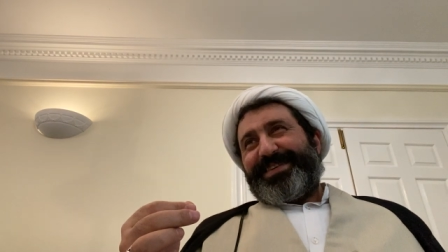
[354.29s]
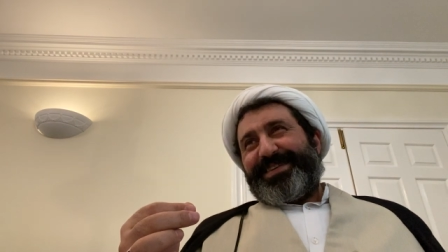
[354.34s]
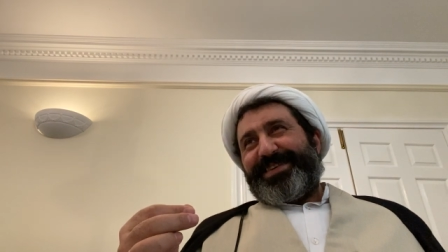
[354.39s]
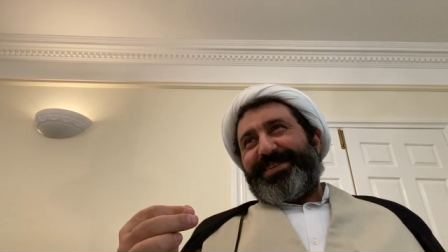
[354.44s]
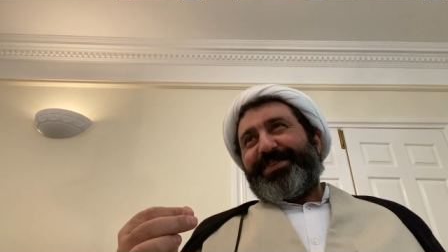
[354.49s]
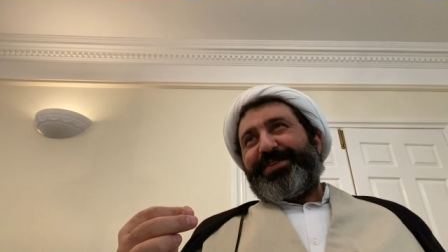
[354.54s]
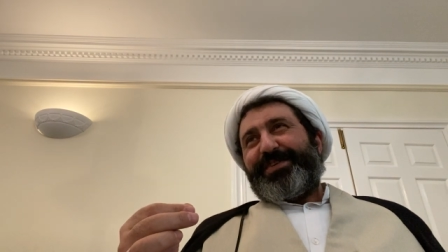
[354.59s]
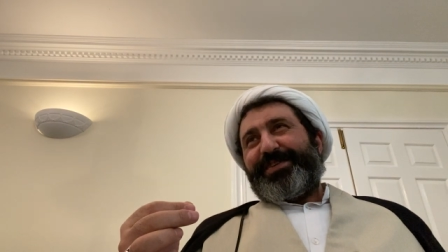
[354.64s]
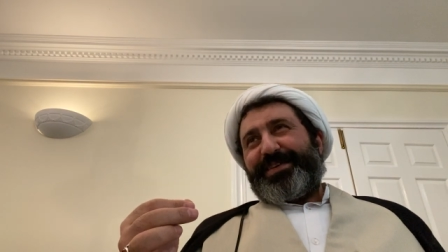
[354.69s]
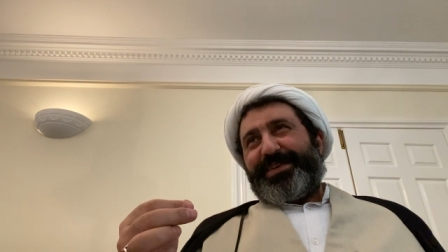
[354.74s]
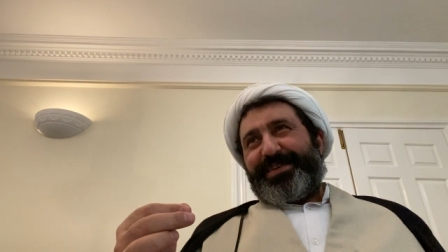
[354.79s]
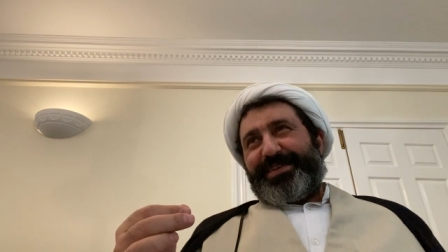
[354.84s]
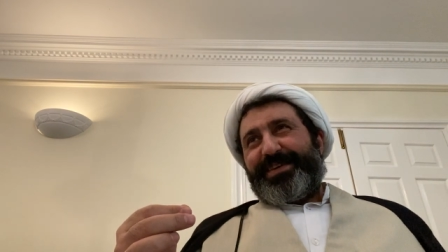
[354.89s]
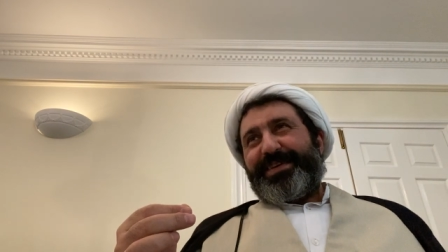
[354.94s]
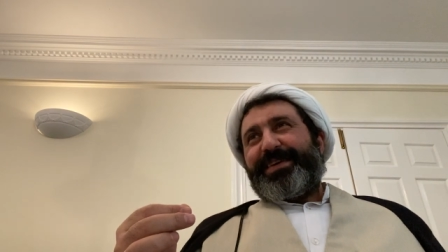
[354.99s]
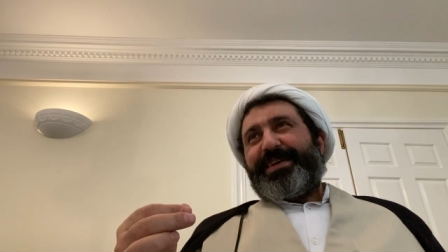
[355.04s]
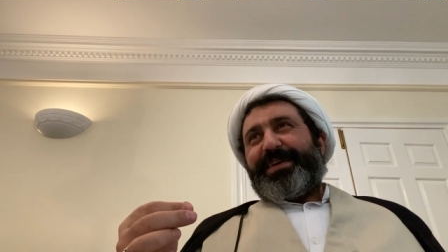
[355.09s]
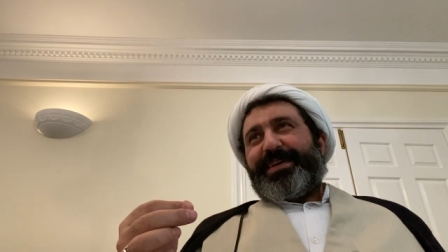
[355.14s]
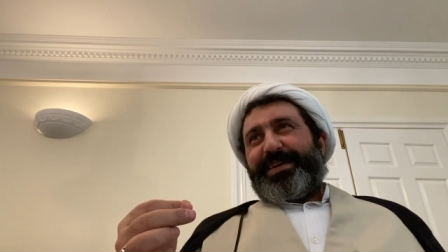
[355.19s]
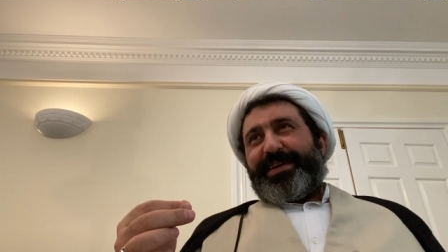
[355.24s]
You know,
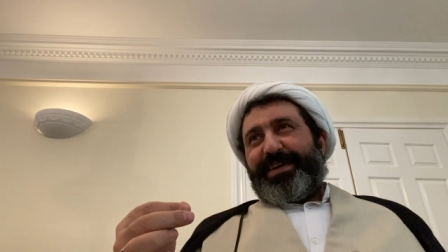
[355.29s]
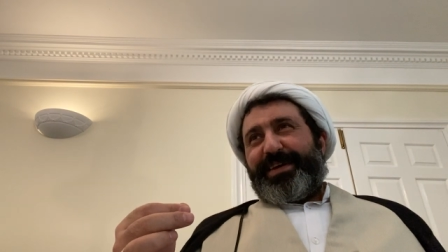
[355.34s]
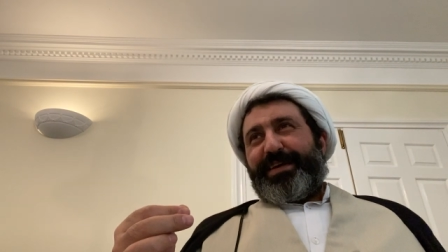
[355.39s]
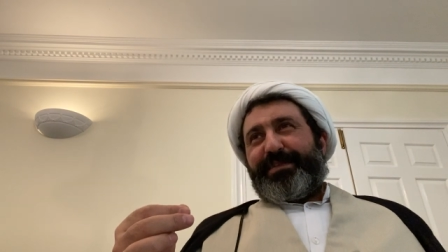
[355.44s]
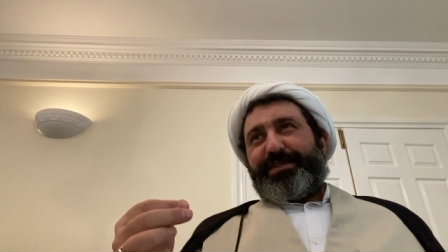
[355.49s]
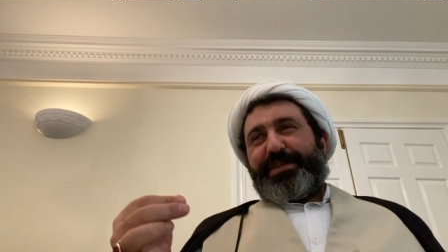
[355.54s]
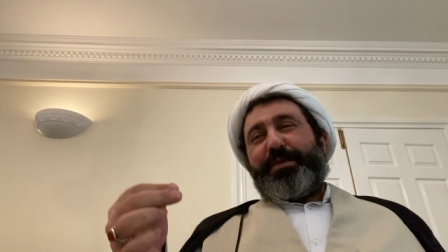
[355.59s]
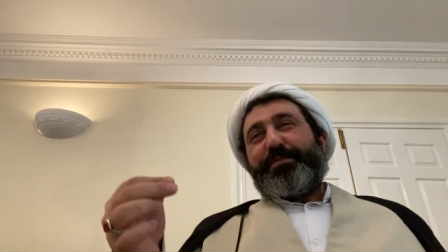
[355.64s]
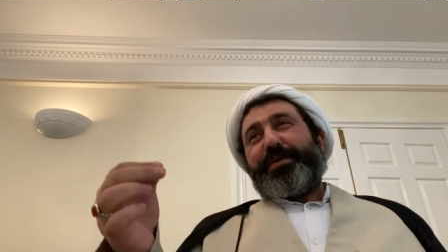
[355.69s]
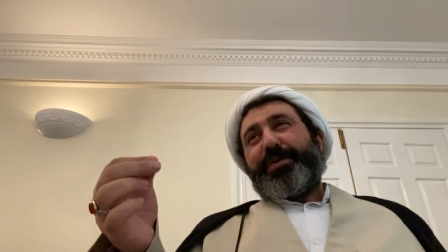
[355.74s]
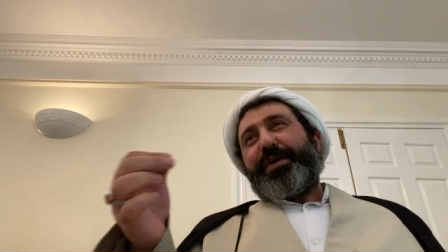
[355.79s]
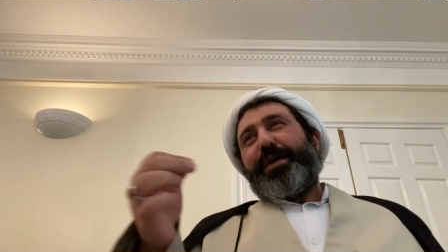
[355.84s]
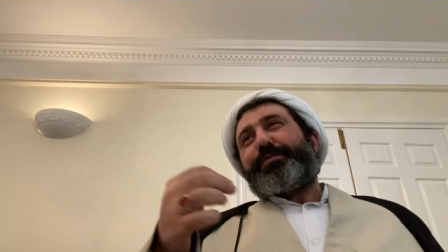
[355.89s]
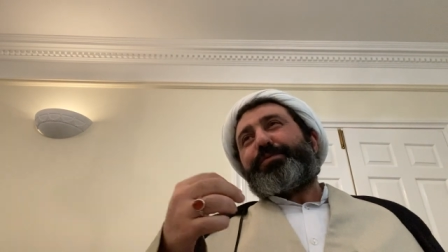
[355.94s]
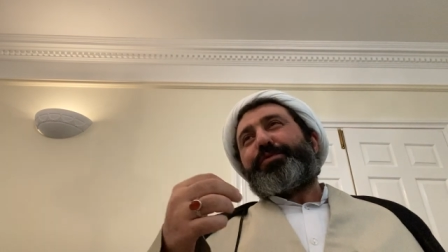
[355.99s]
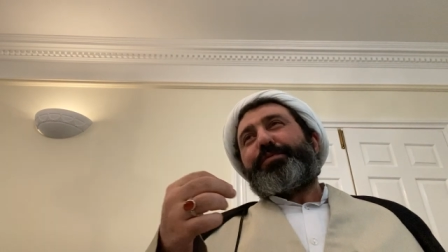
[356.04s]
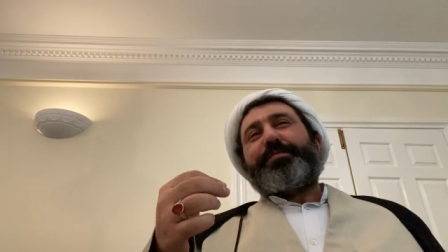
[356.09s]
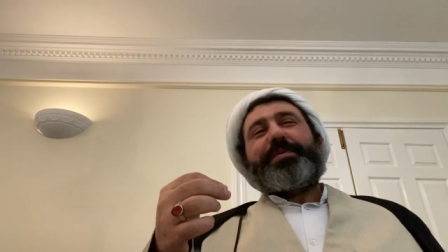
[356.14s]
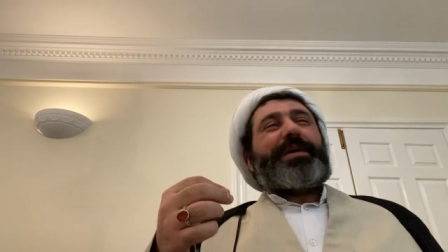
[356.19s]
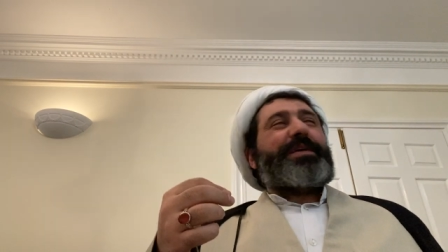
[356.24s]
if someone
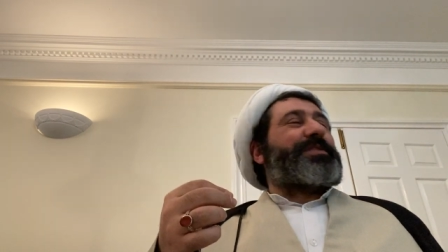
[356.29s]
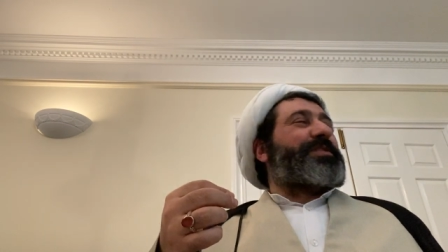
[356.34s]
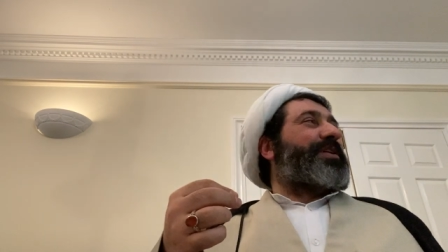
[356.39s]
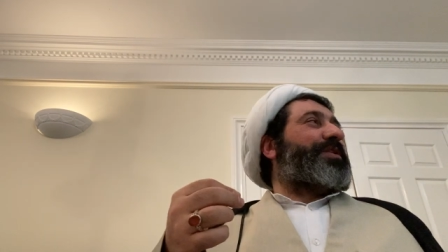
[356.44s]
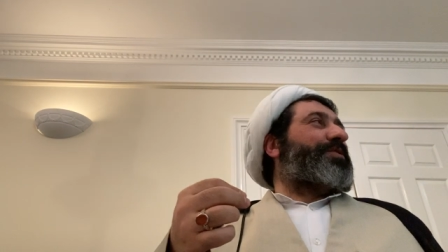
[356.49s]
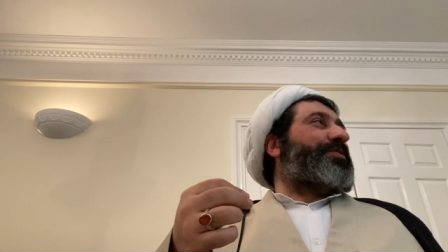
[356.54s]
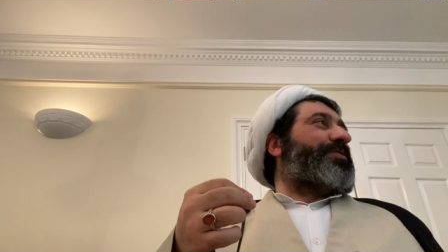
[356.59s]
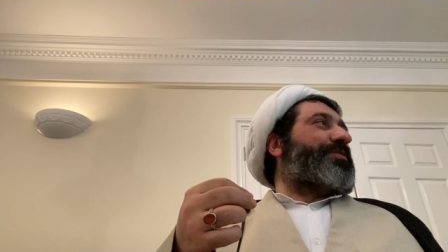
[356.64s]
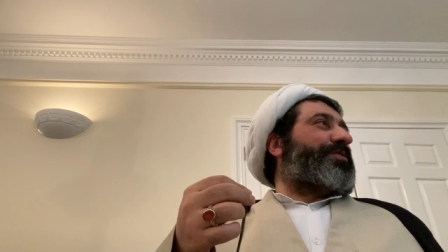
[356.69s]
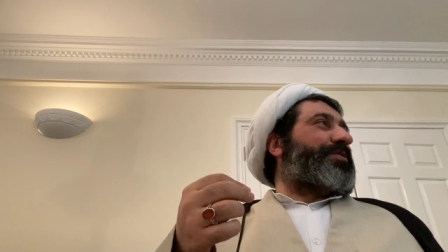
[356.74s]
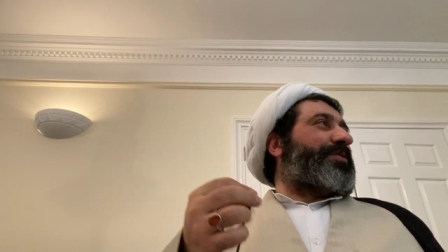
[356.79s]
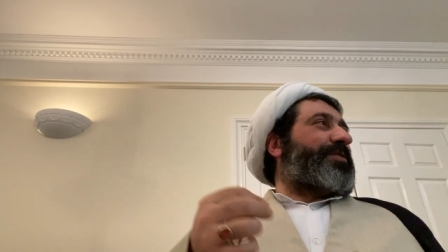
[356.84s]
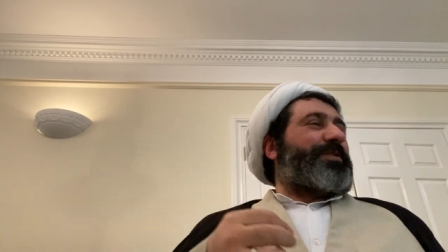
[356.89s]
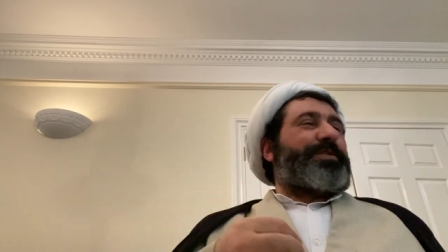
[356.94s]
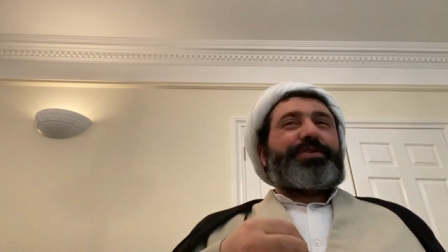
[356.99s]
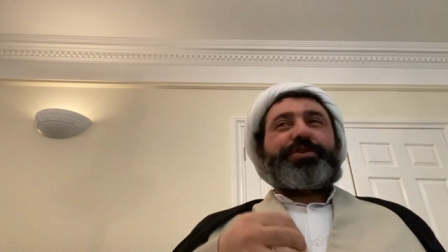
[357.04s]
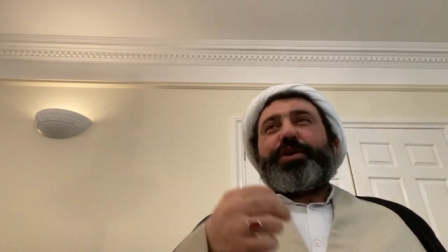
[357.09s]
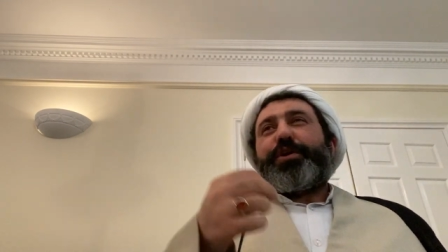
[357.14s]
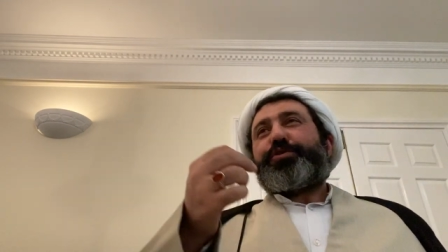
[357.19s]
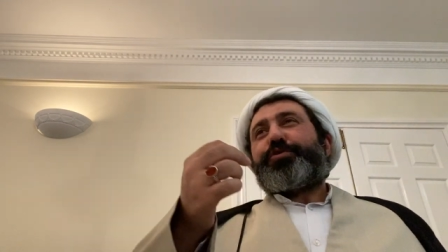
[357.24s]
comes to me and say, you know,
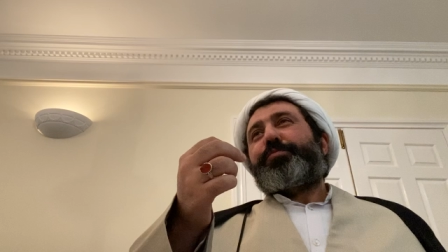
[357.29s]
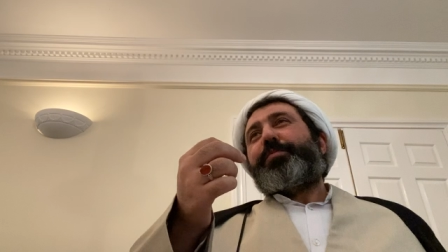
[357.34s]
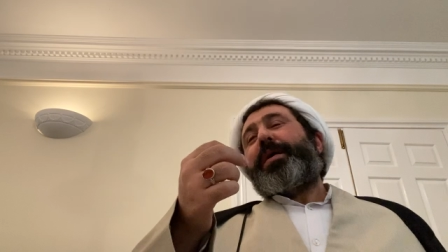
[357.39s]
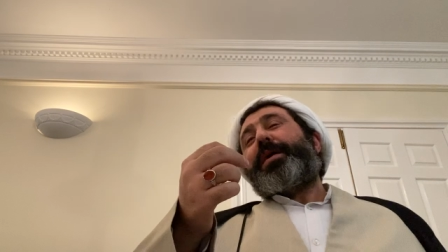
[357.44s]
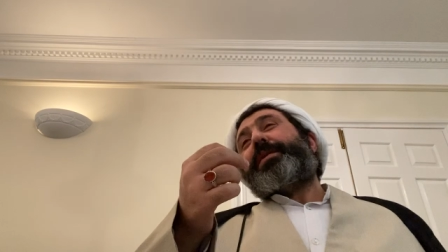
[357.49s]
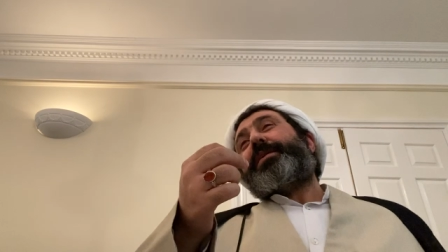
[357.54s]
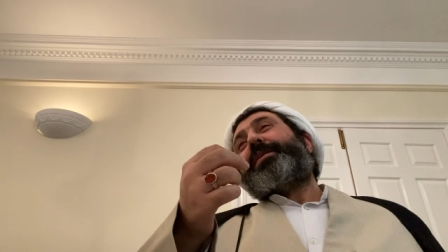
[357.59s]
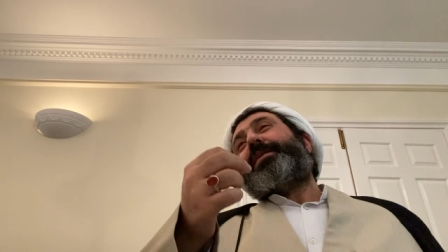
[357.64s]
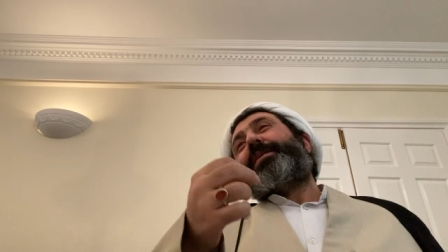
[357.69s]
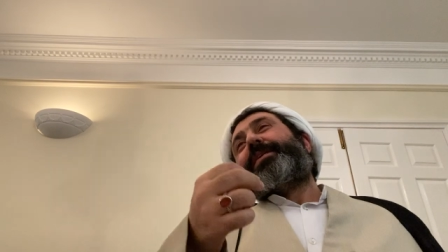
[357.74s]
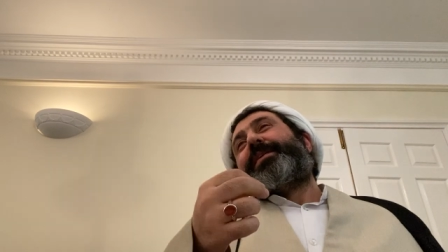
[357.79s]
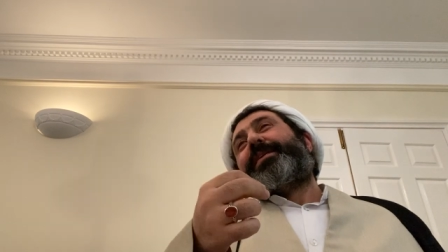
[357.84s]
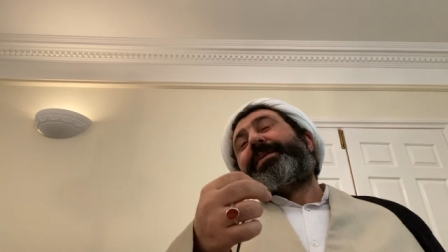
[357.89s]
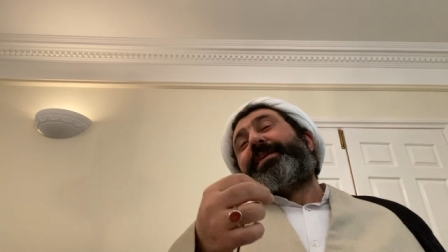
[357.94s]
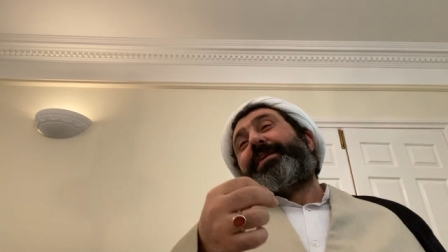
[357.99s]
Sheikh Shomali,